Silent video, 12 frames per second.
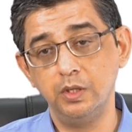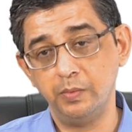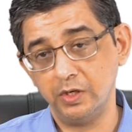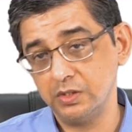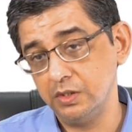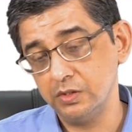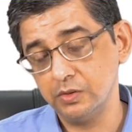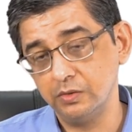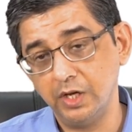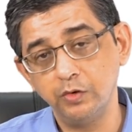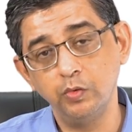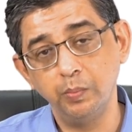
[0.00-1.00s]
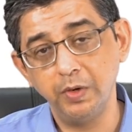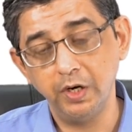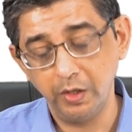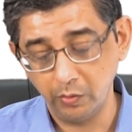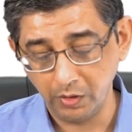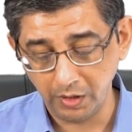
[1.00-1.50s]
are present, so that would be a
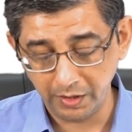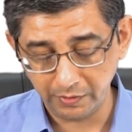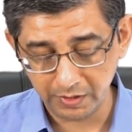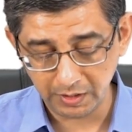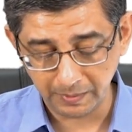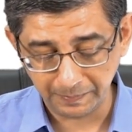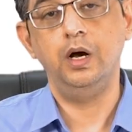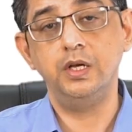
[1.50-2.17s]
duodenal atresia.